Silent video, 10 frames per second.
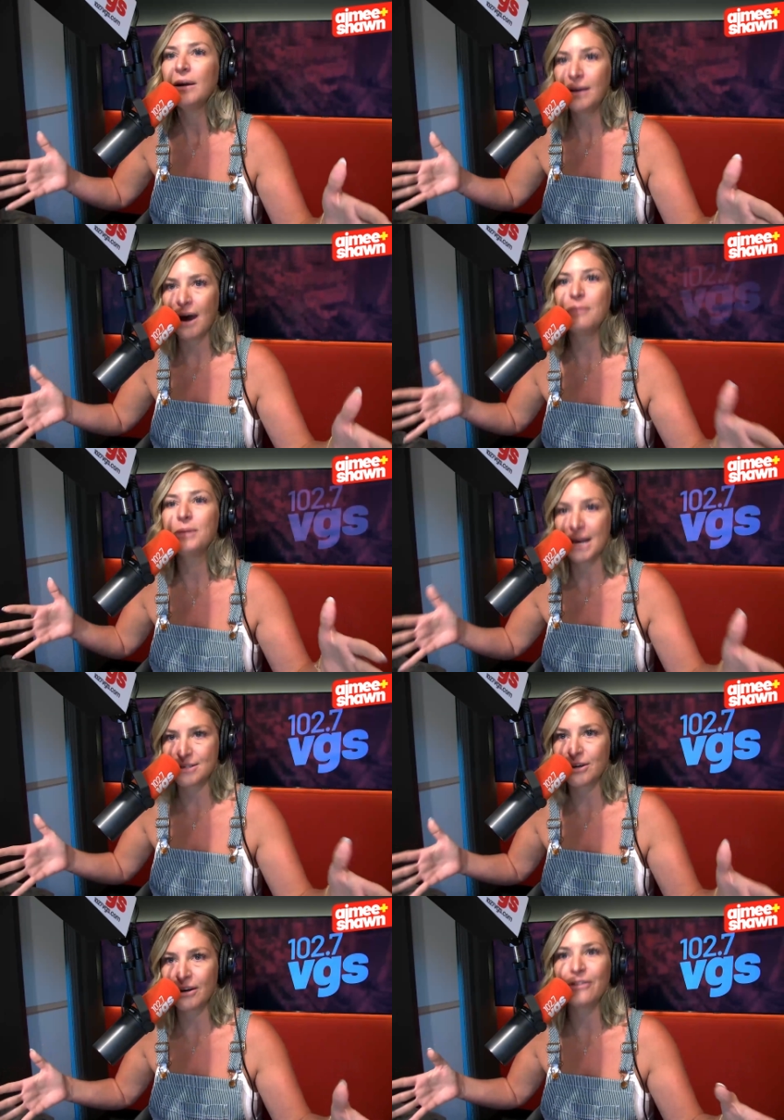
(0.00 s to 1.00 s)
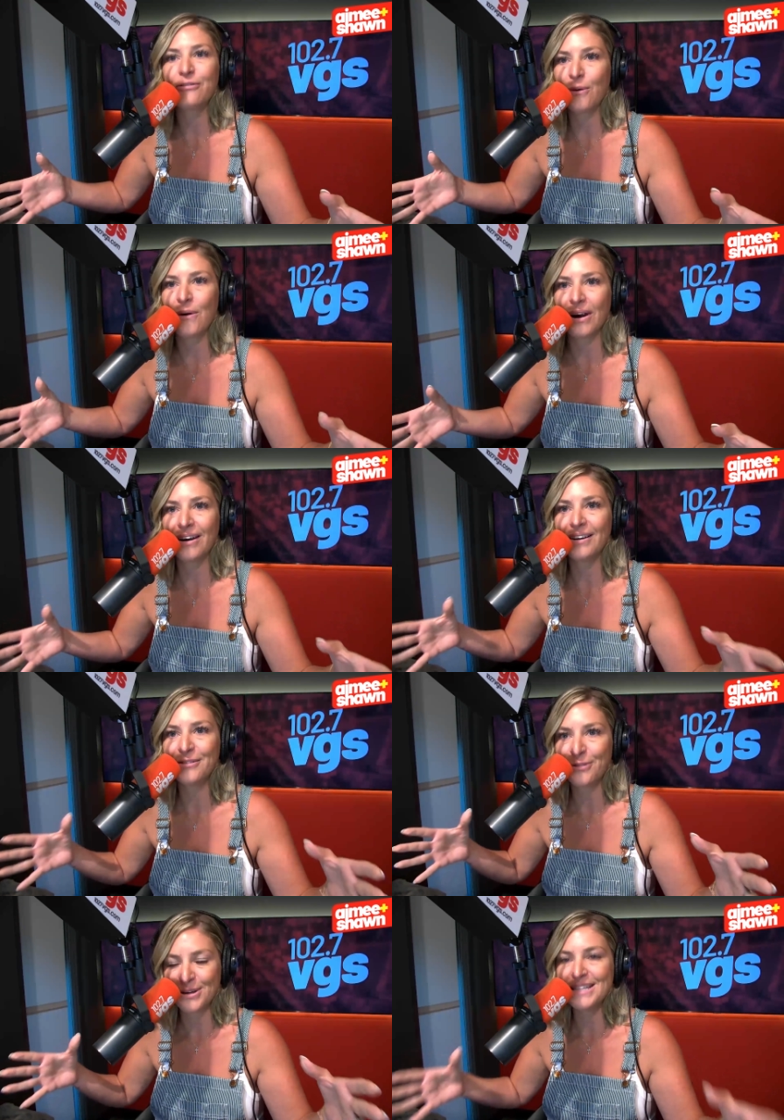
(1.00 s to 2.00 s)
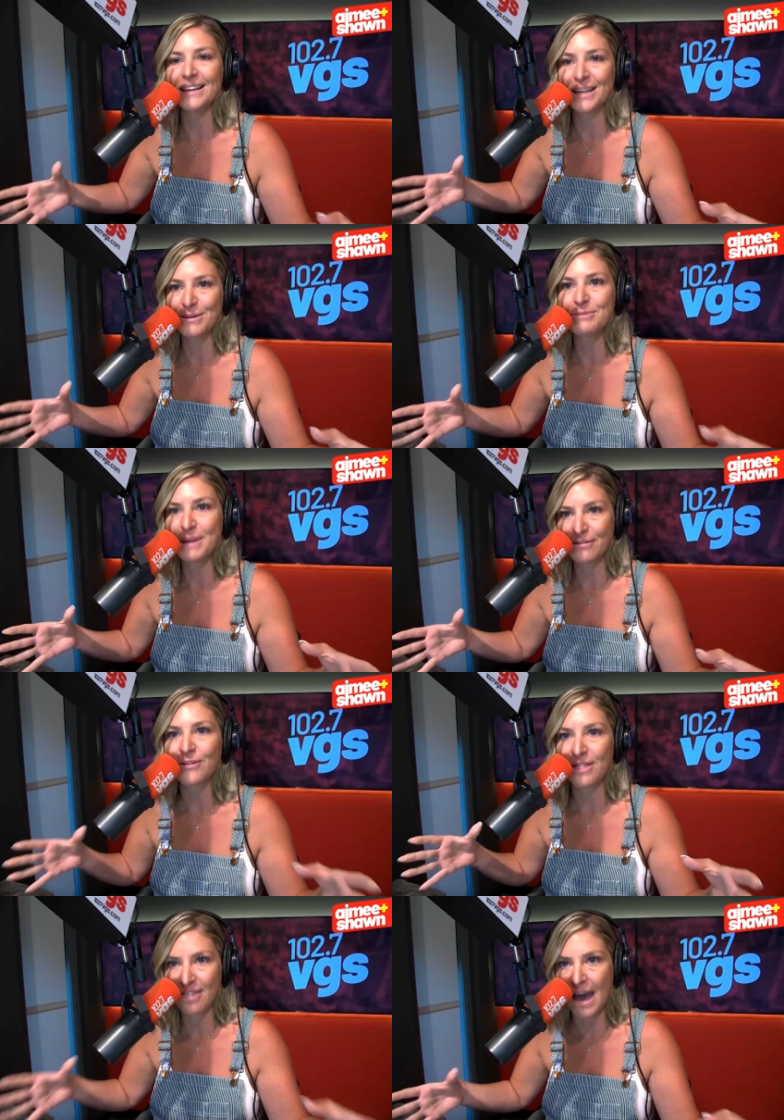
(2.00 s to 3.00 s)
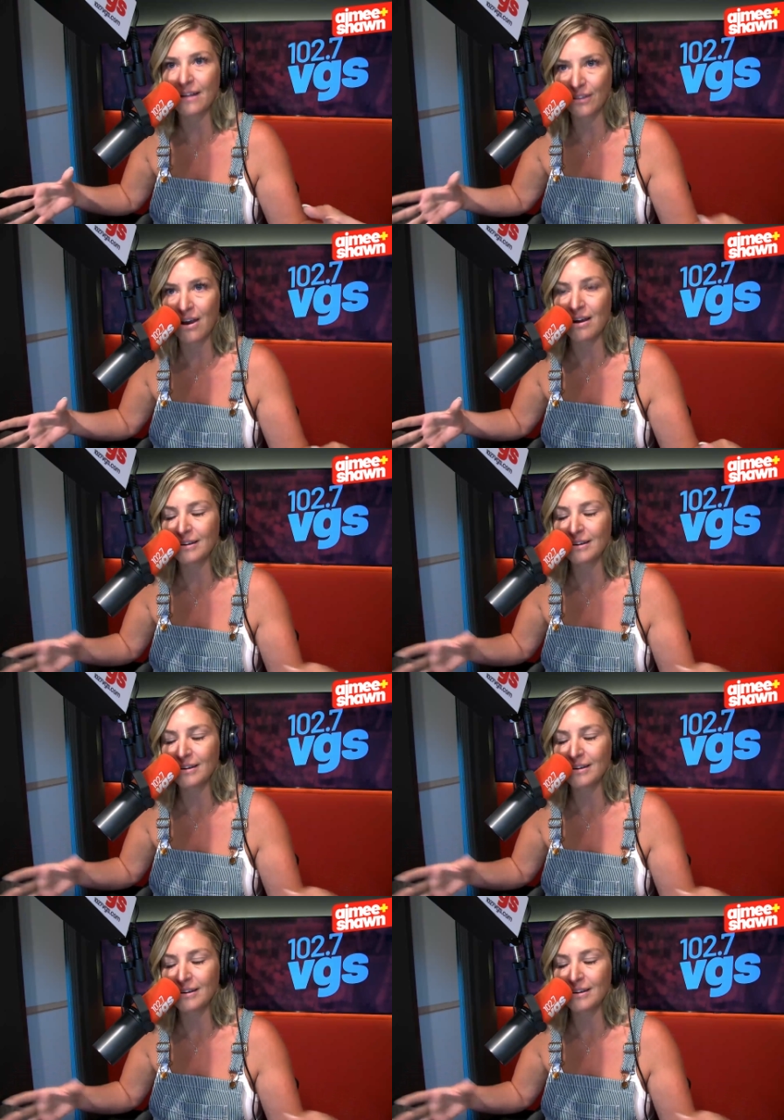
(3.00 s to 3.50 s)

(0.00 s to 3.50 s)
God bless her for for dealing with me for that long.